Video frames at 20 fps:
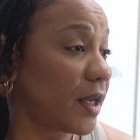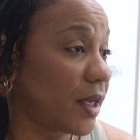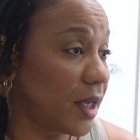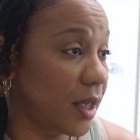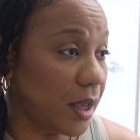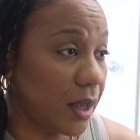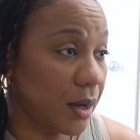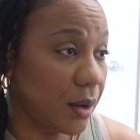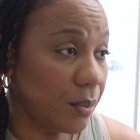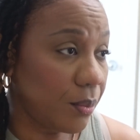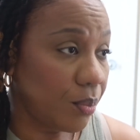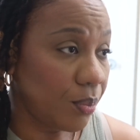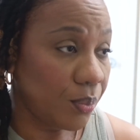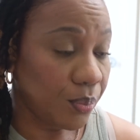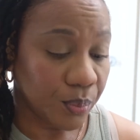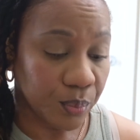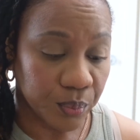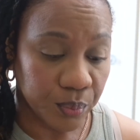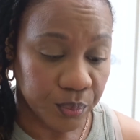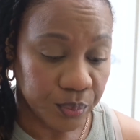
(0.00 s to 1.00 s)
in.
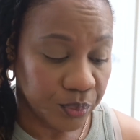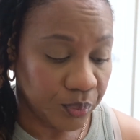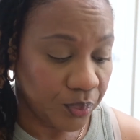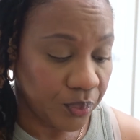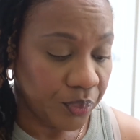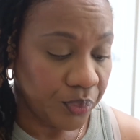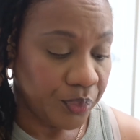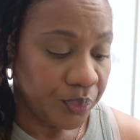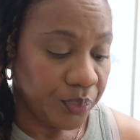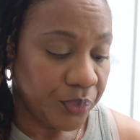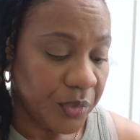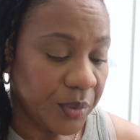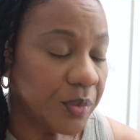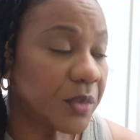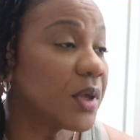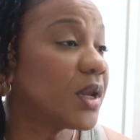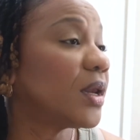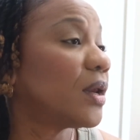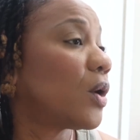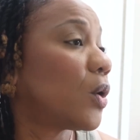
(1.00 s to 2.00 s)
I'm
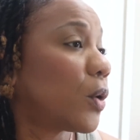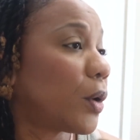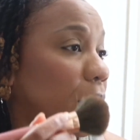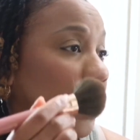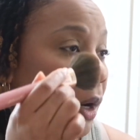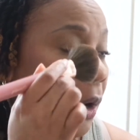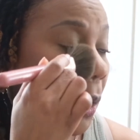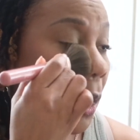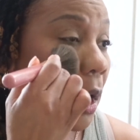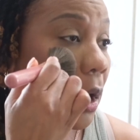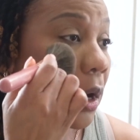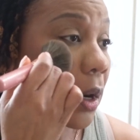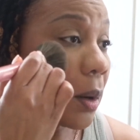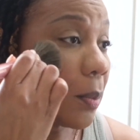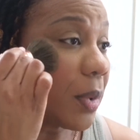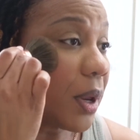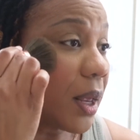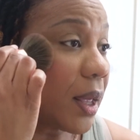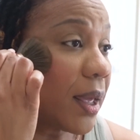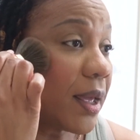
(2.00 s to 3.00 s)
gonna go in a little
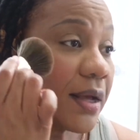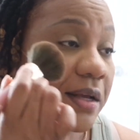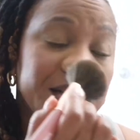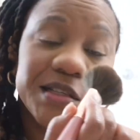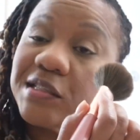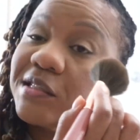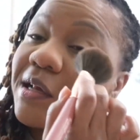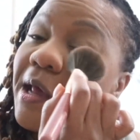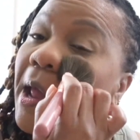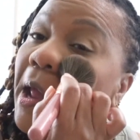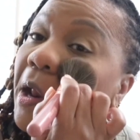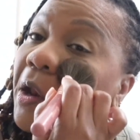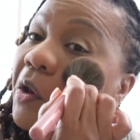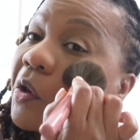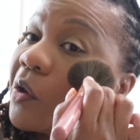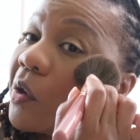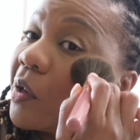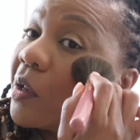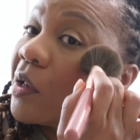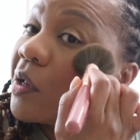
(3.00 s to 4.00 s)
bit extra
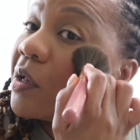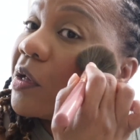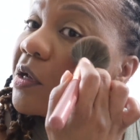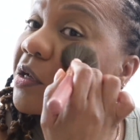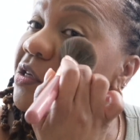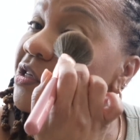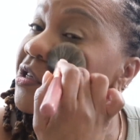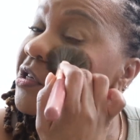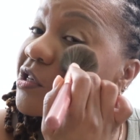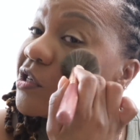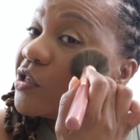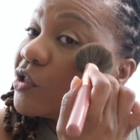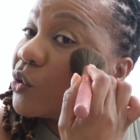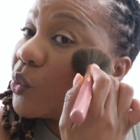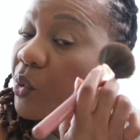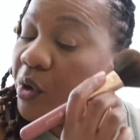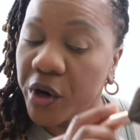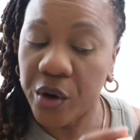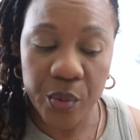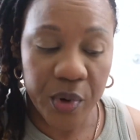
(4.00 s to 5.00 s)
to
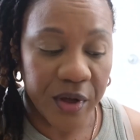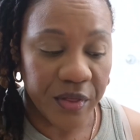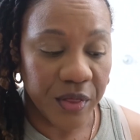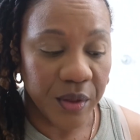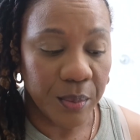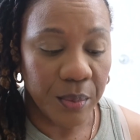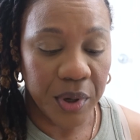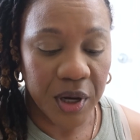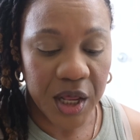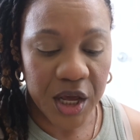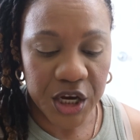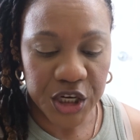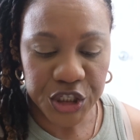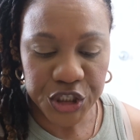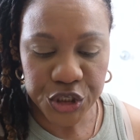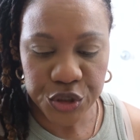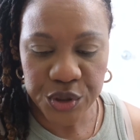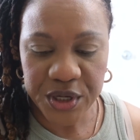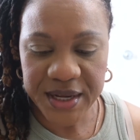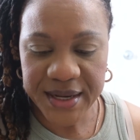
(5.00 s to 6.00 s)
just wear away the
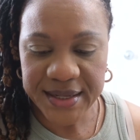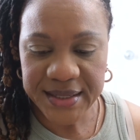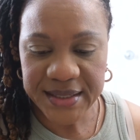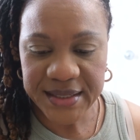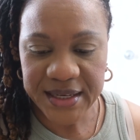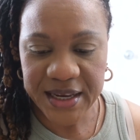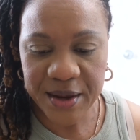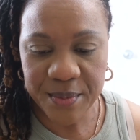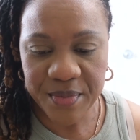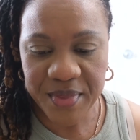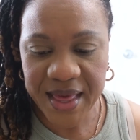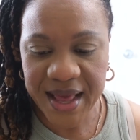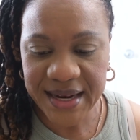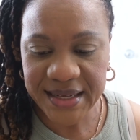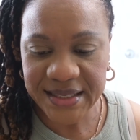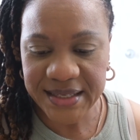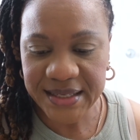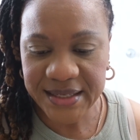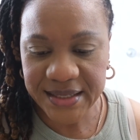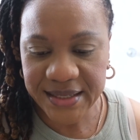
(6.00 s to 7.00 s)
blush. You can skip
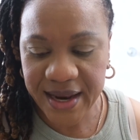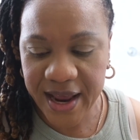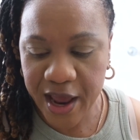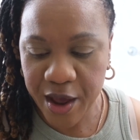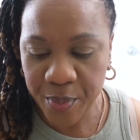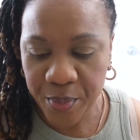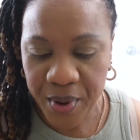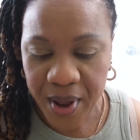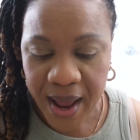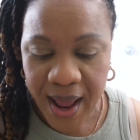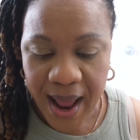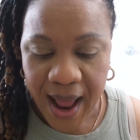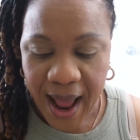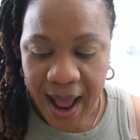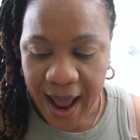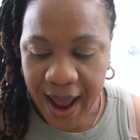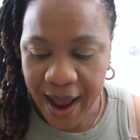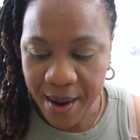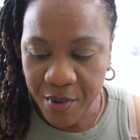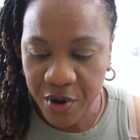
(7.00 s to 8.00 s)
that step.
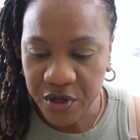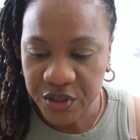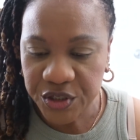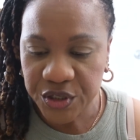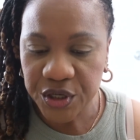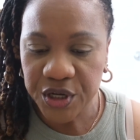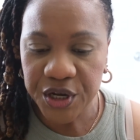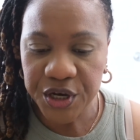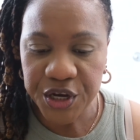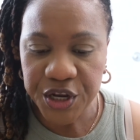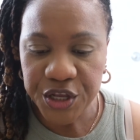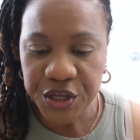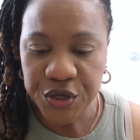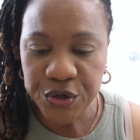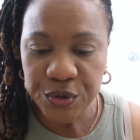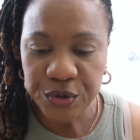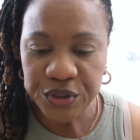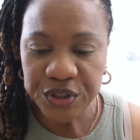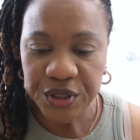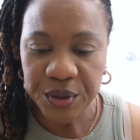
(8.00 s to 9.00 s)
I'm also gonna
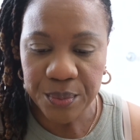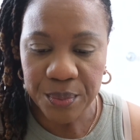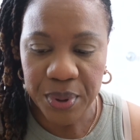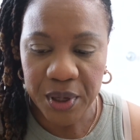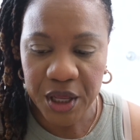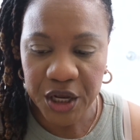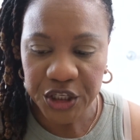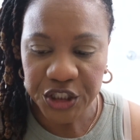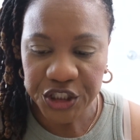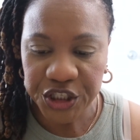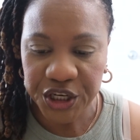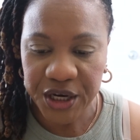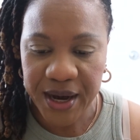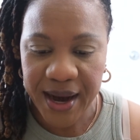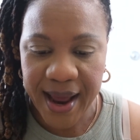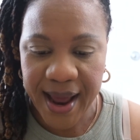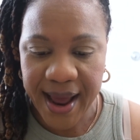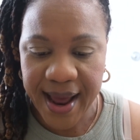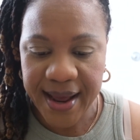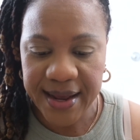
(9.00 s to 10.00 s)
use the blusher
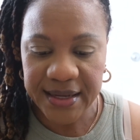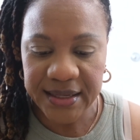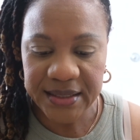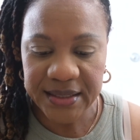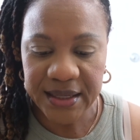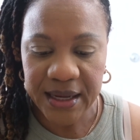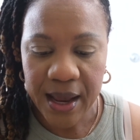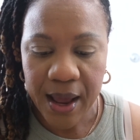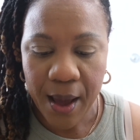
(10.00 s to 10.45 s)
as